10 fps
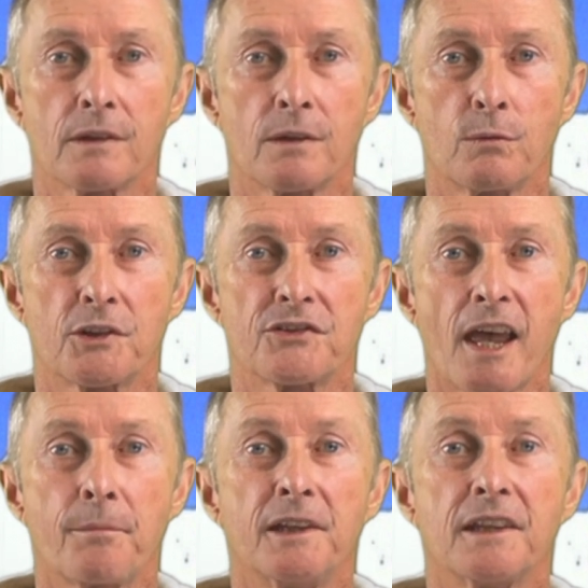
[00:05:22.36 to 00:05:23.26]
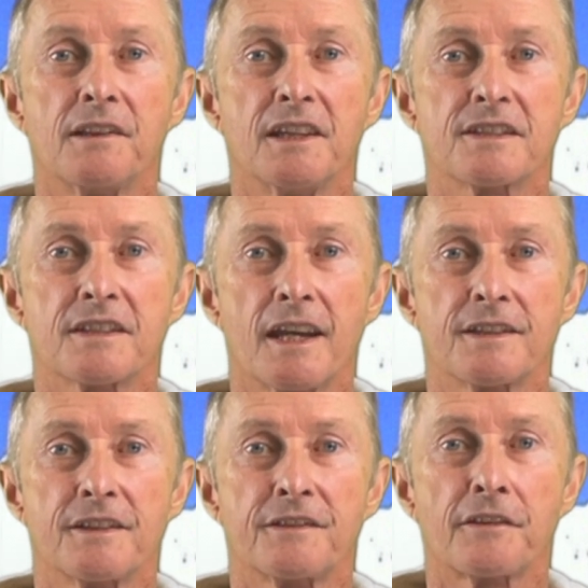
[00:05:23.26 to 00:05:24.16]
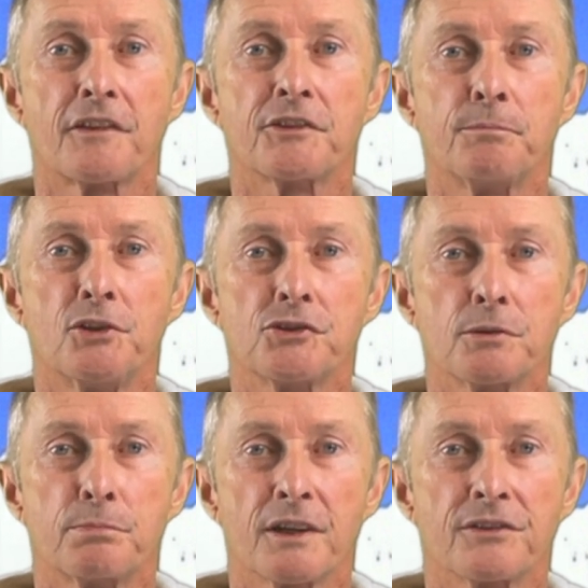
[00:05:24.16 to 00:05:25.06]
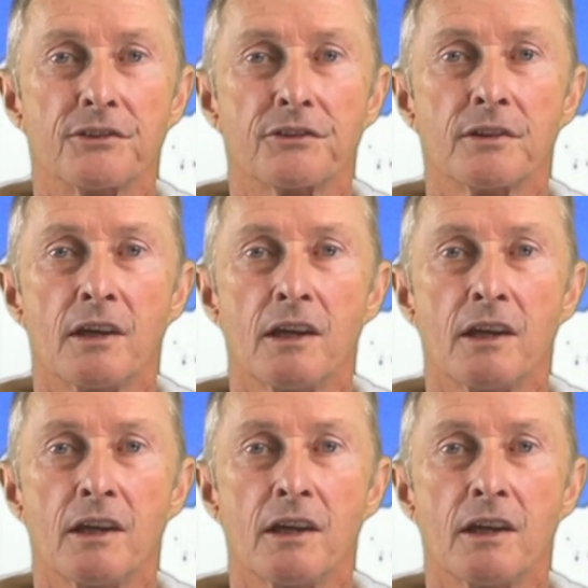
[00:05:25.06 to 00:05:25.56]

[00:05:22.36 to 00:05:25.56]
What is happening in these states is that the spiritual presence,